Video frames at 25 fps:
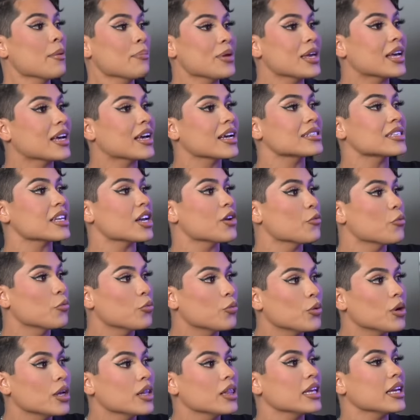because it
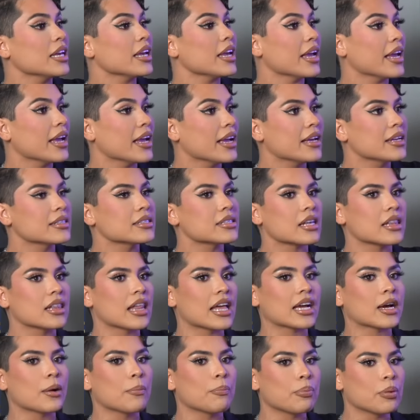really is
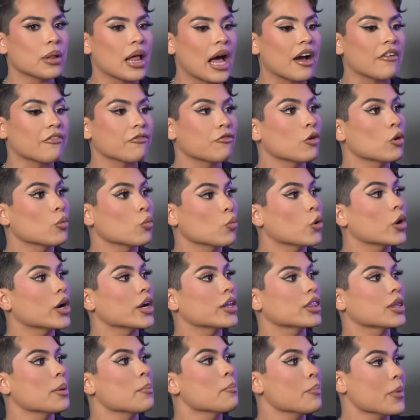like a platform
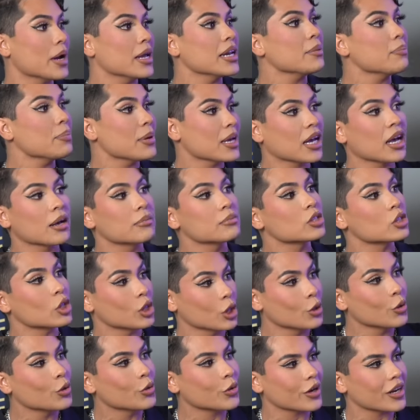where the money becomes
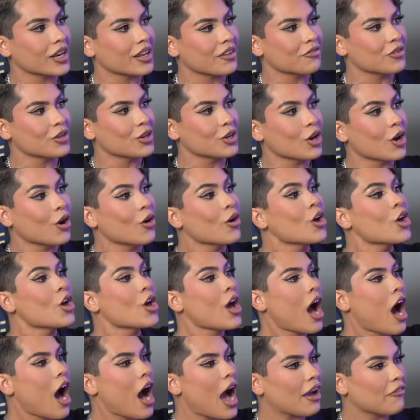lucrative, you know?
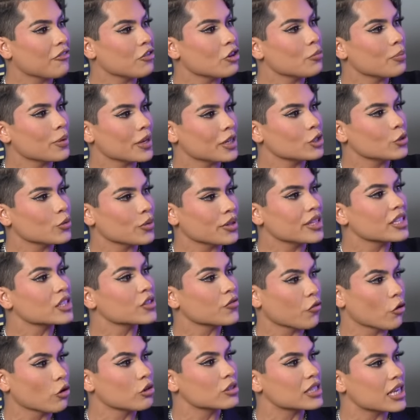Yeah. Have you been doing
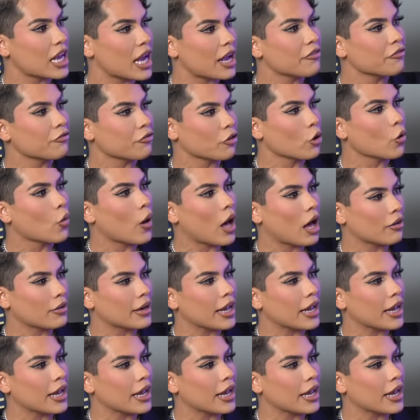this full time for a while